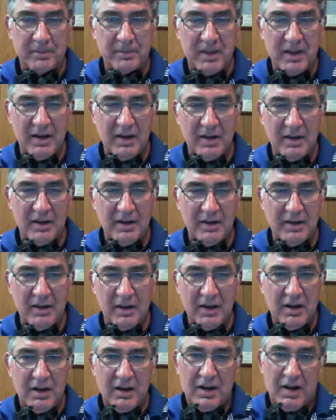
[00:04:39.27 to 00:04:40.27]
And
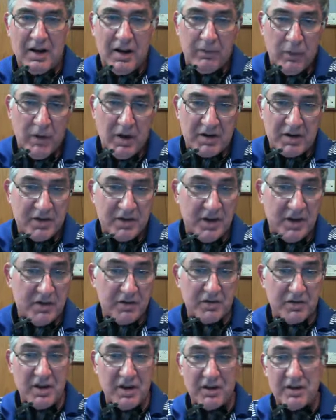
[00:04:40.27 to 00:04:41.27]
I've watched
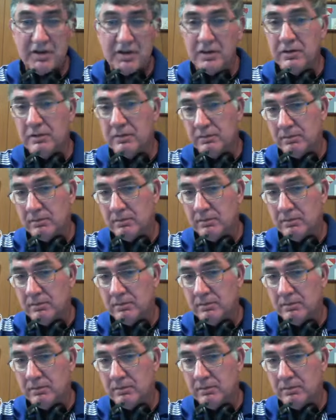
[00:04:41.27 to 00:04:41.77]
teachers that do,